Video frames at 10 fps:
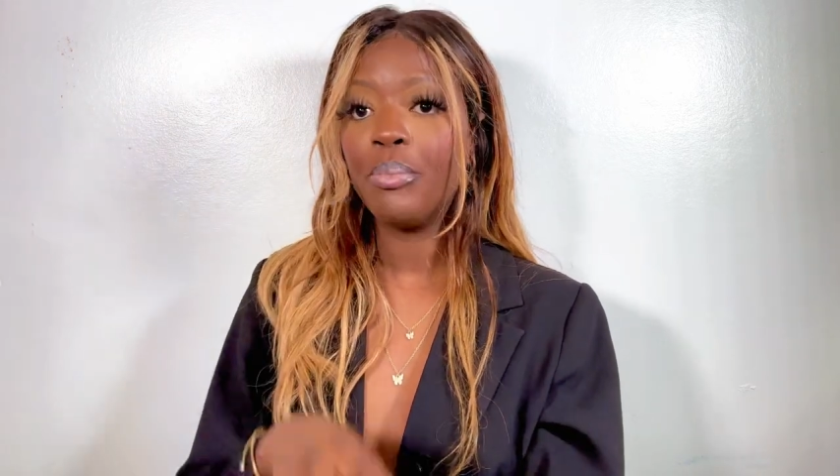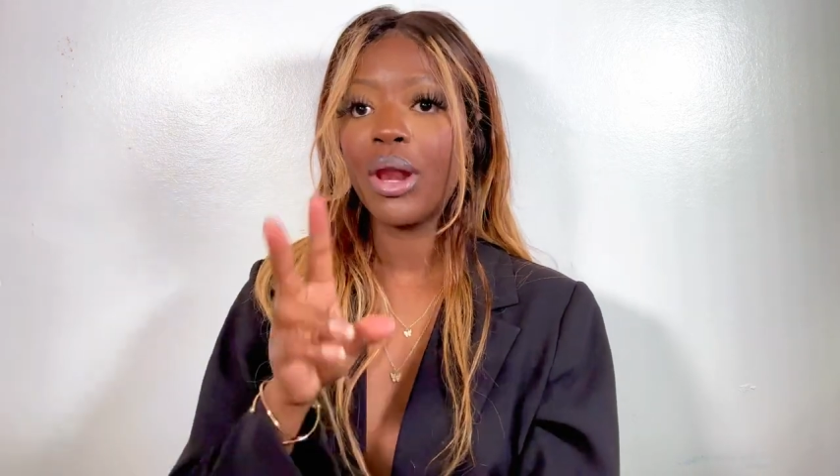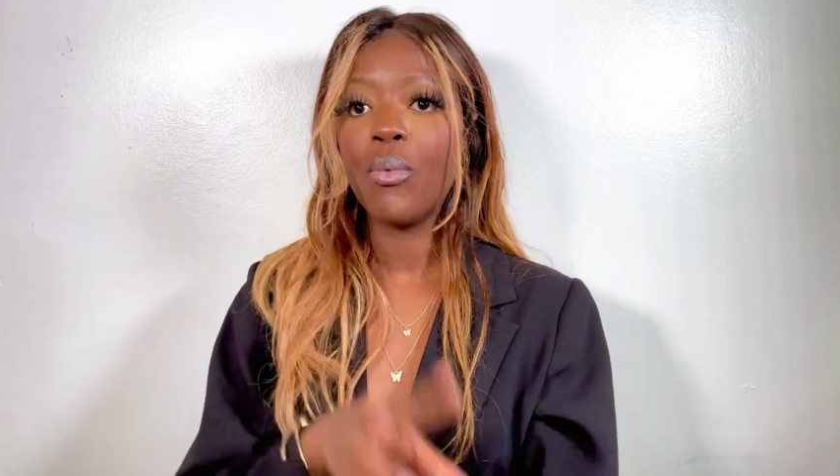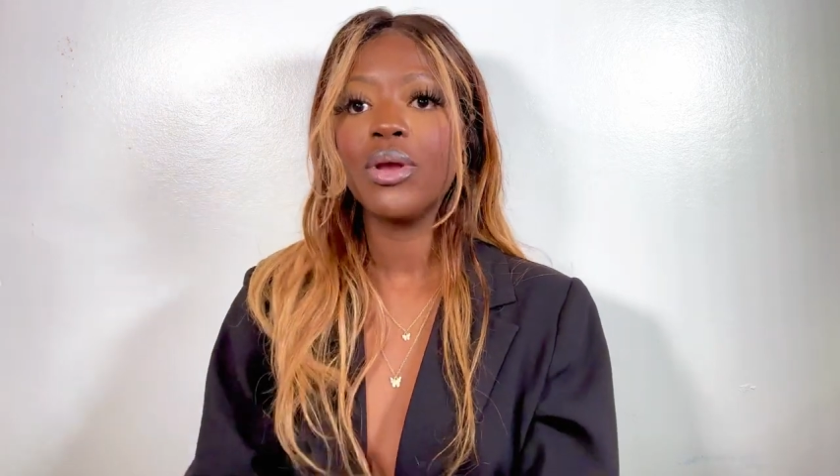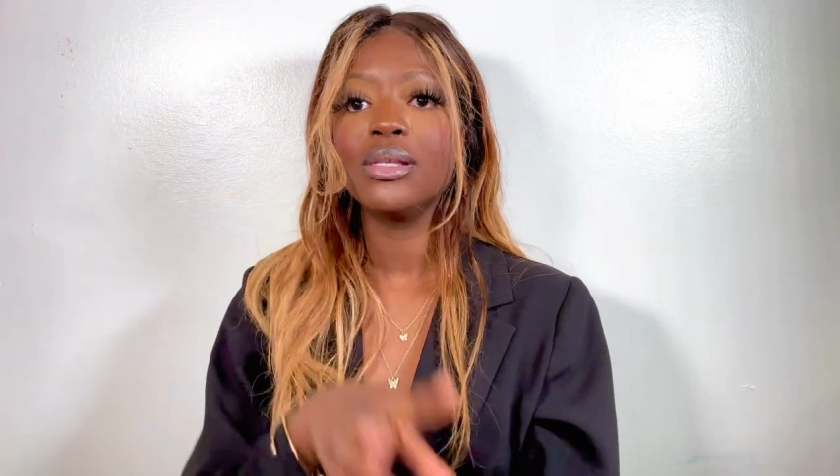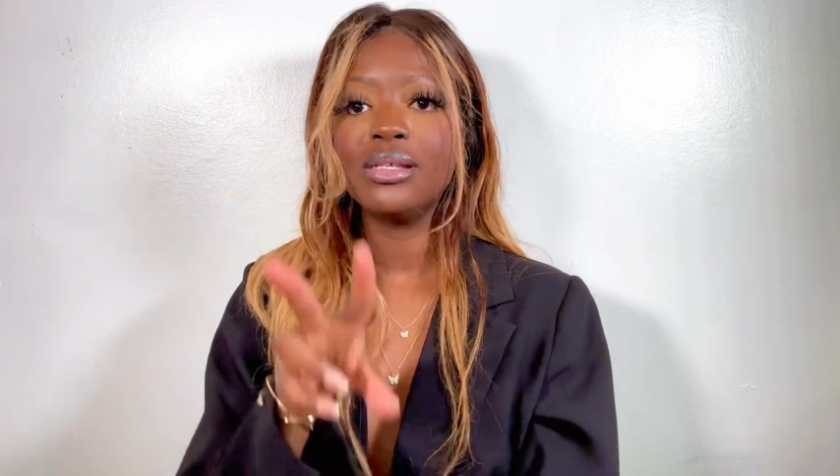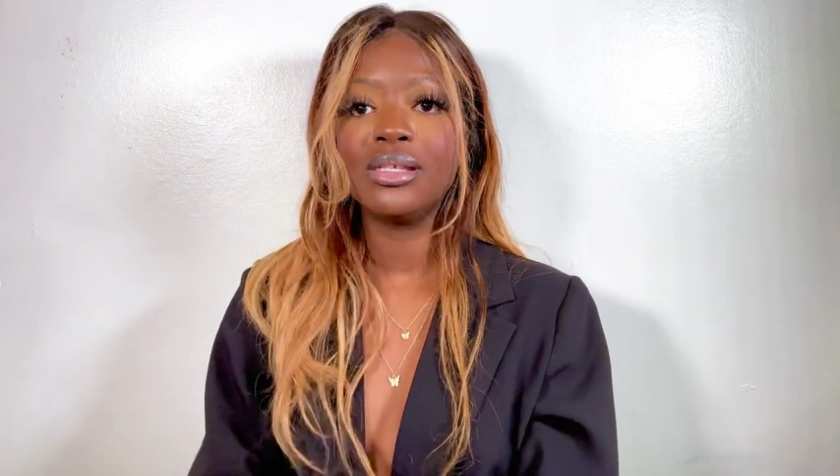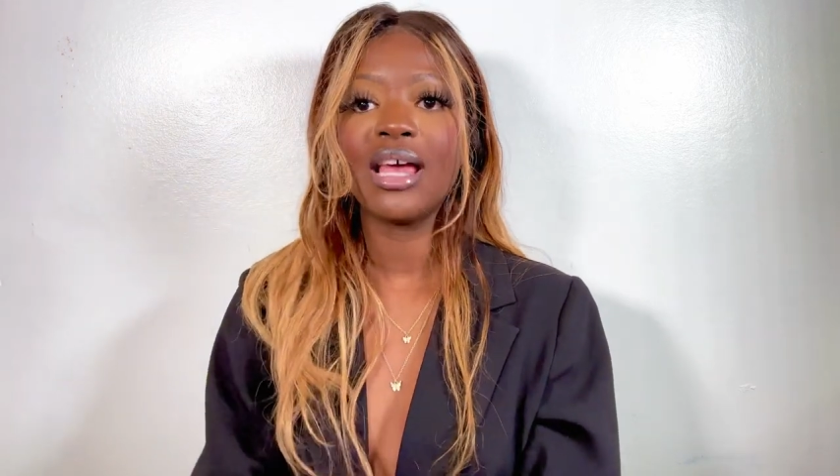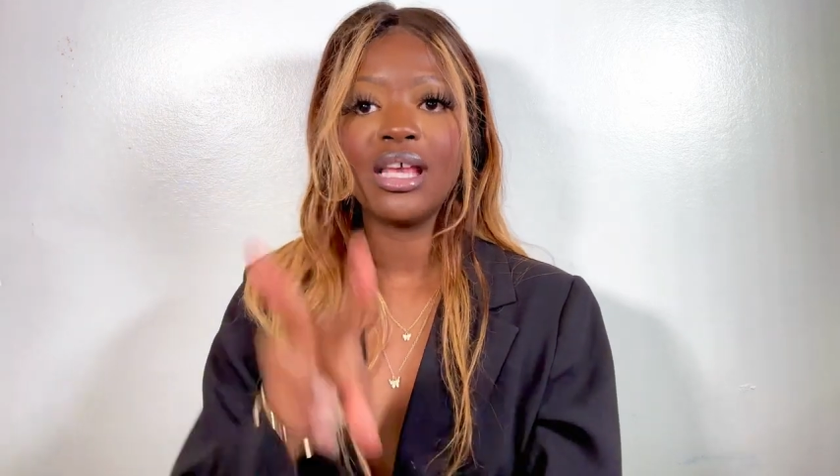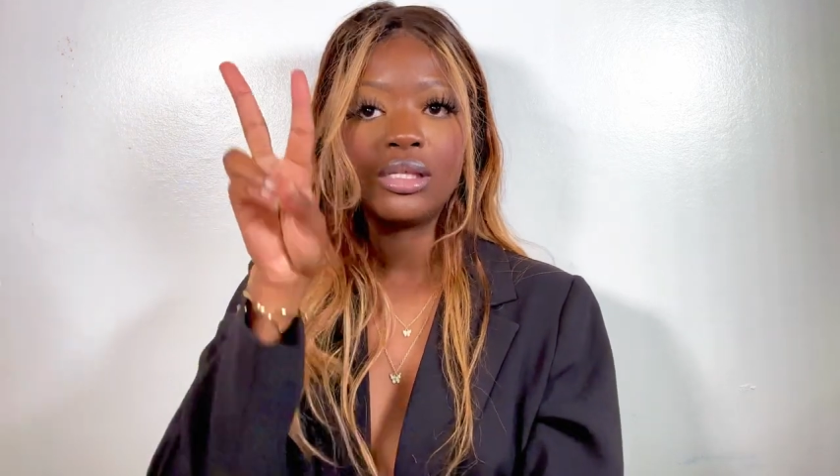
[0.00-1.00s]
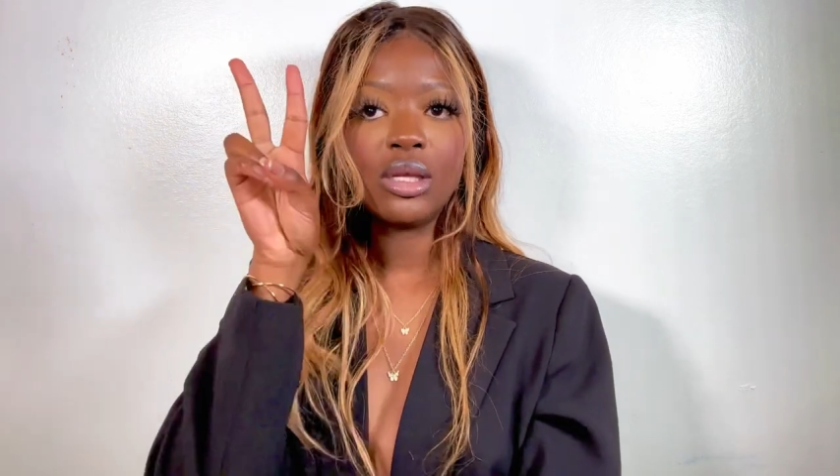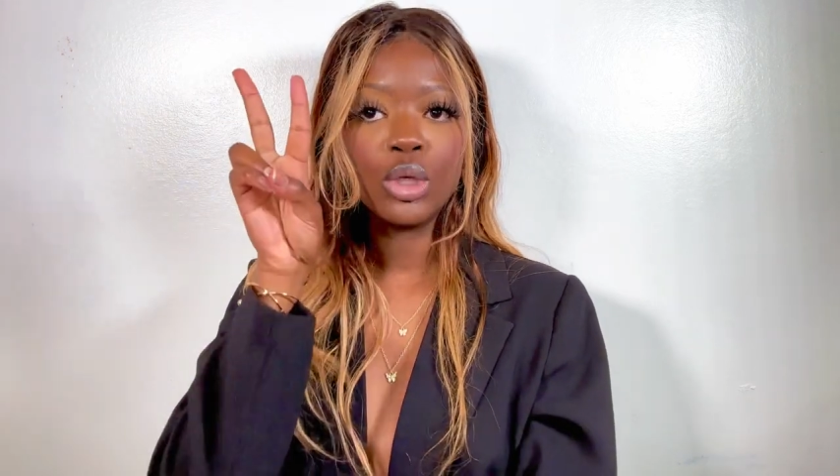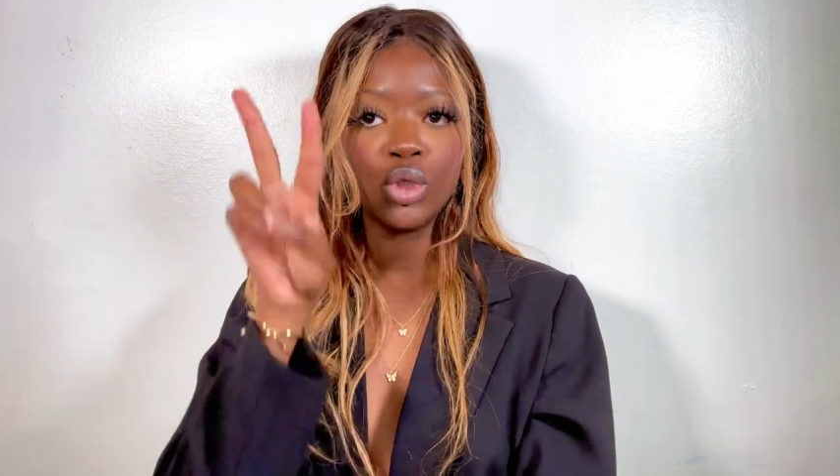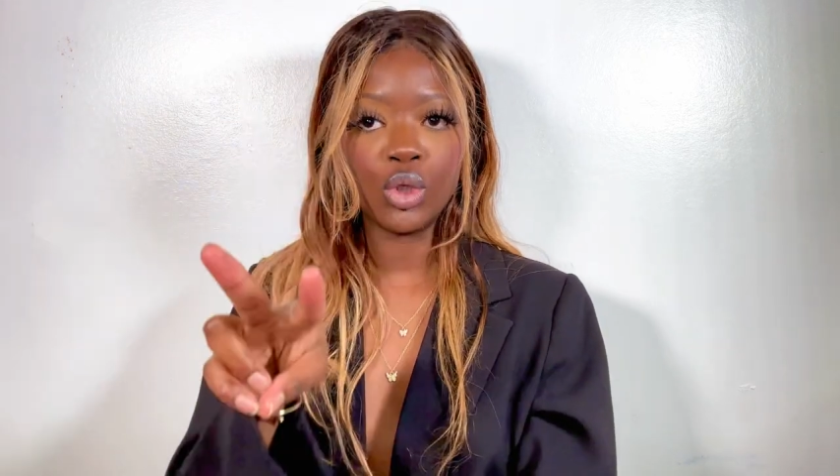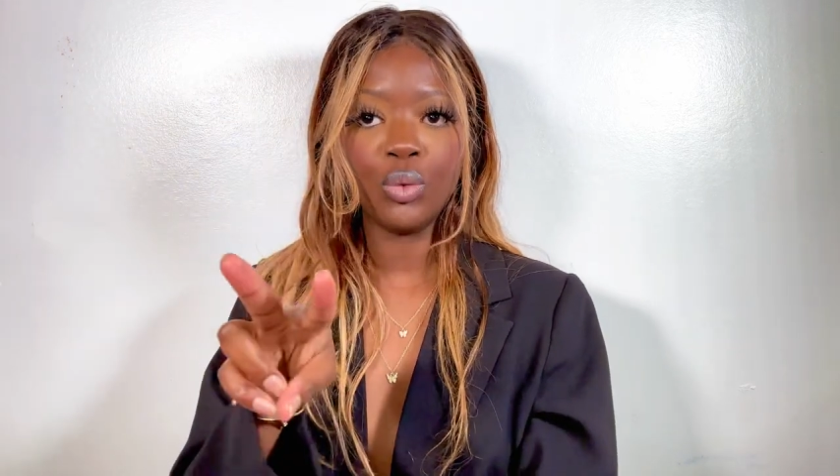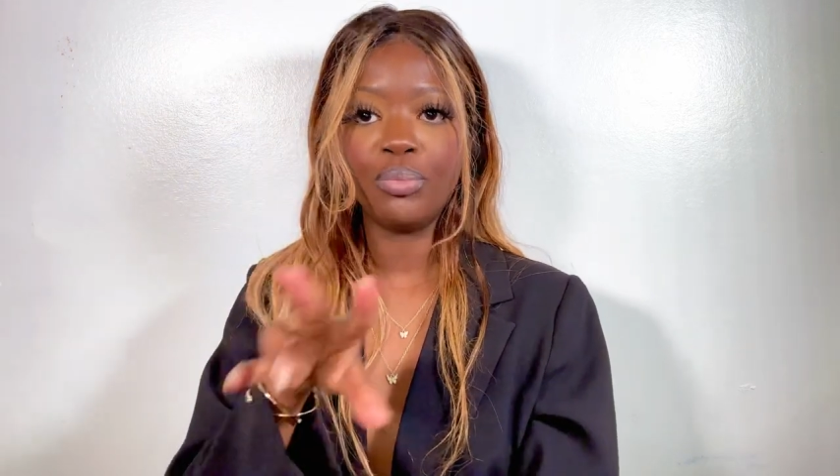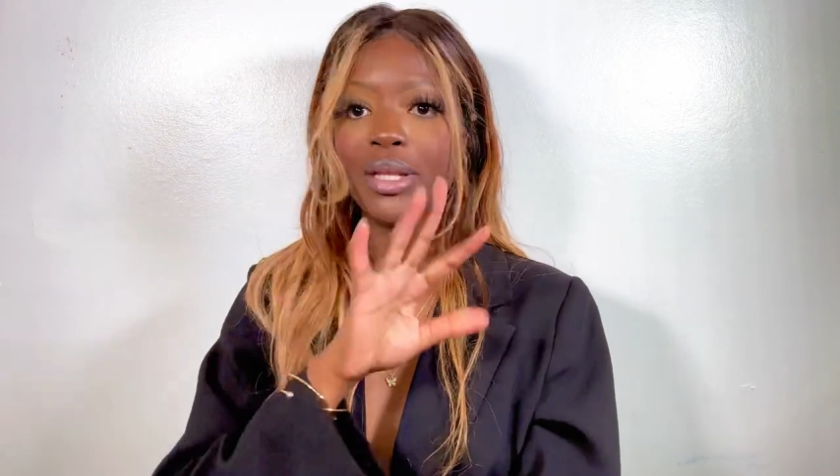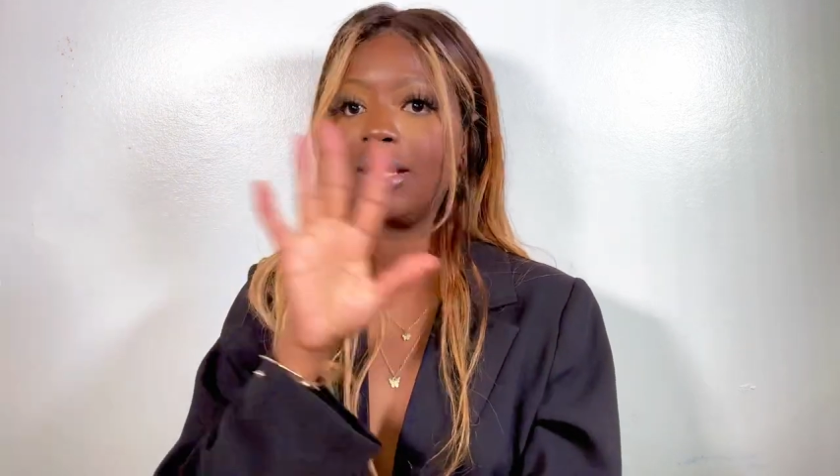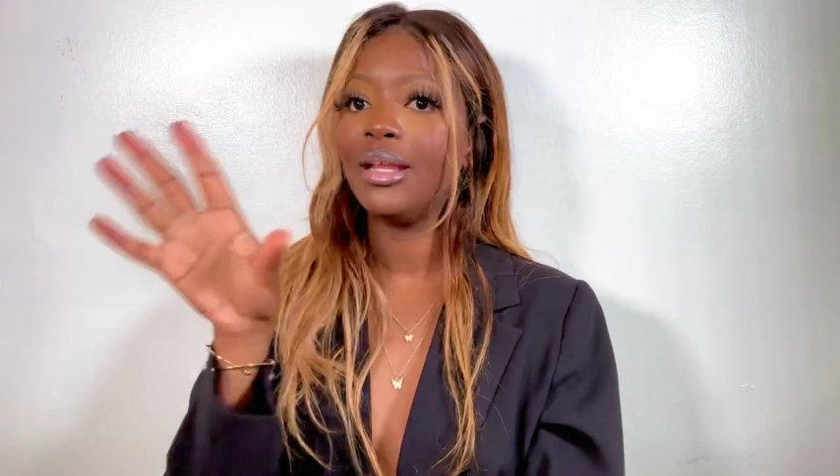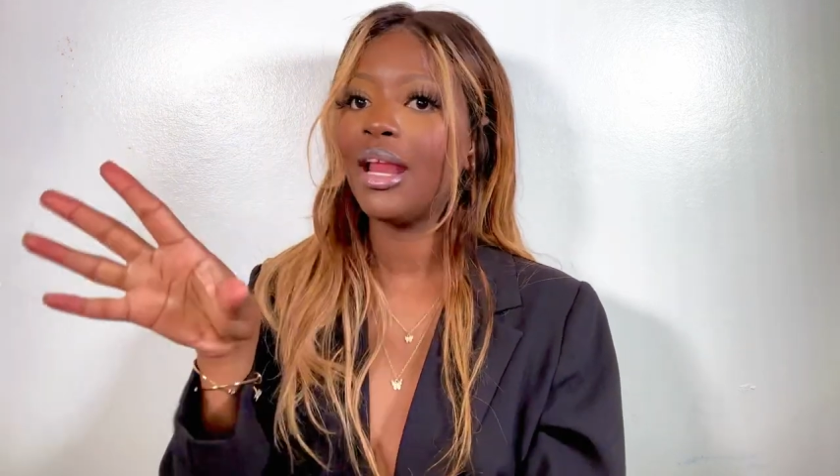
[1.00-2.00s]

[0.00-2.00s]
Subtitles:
but I wanted to size down too, but they